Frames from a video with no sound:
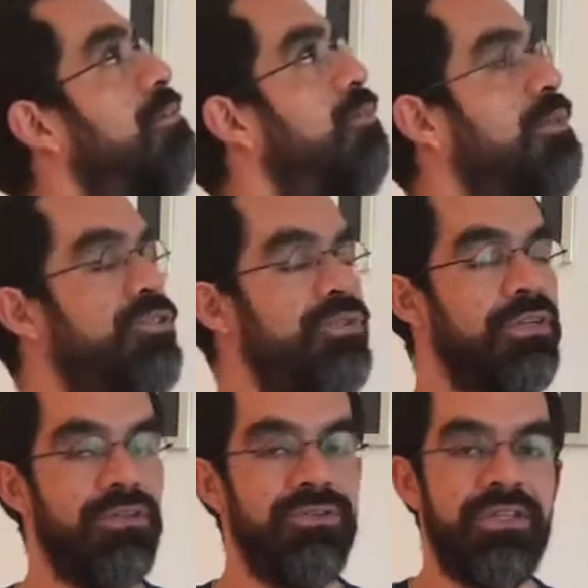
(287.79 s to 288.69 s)
when you
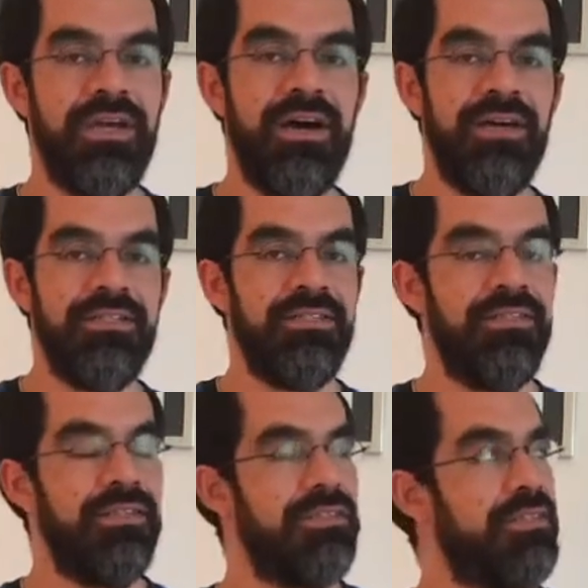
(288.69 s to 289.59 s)
include the eyes in
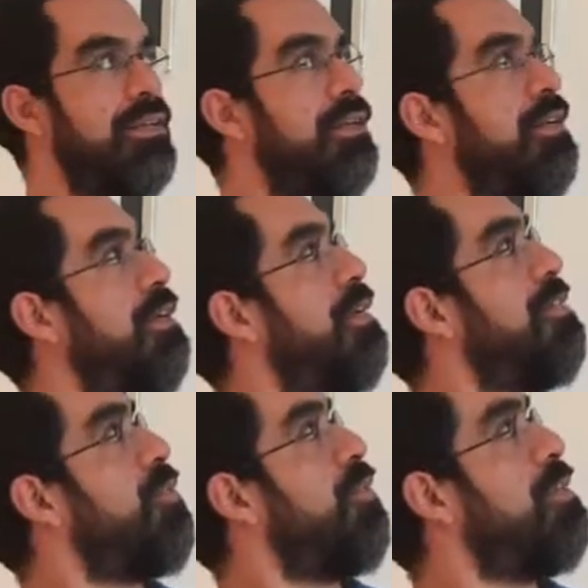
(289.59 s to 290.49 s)
this.
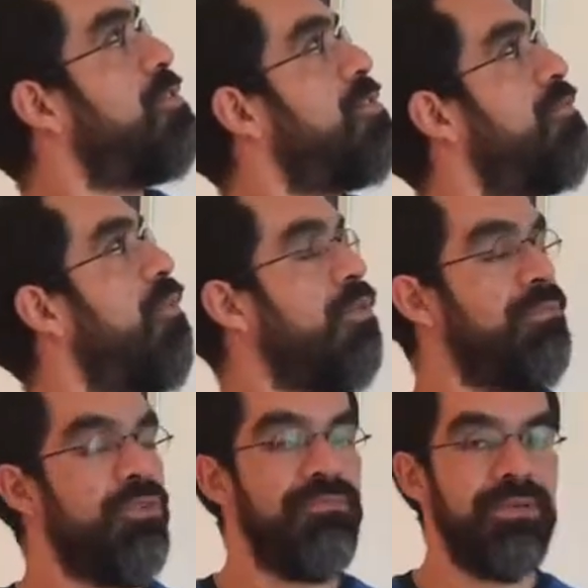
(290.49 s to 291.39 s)
So it's 4
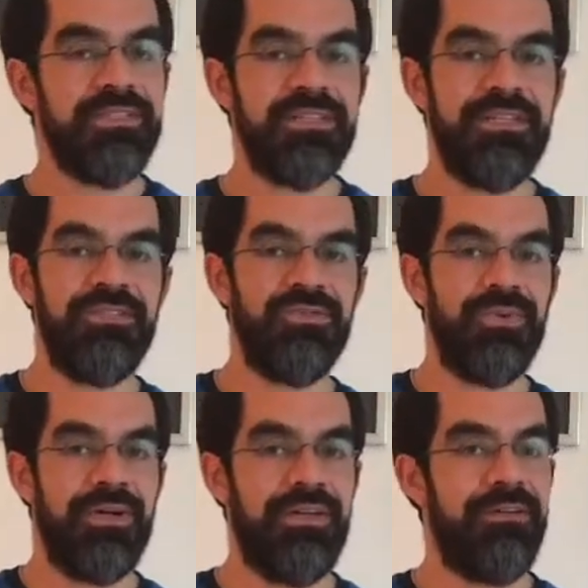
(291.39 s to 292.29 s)
movements into
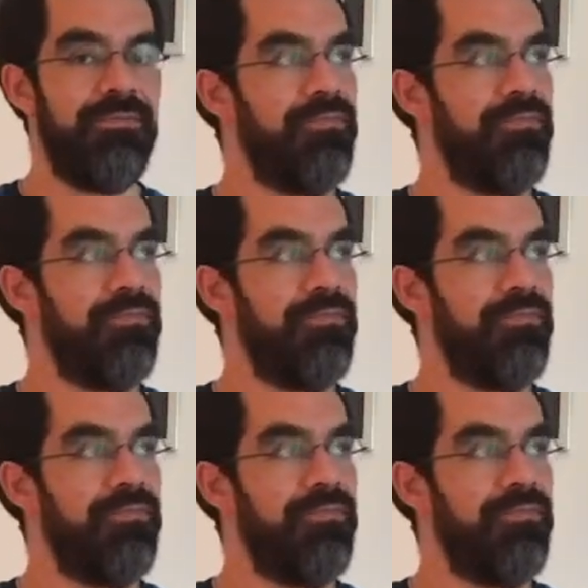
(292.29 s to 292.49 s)
one.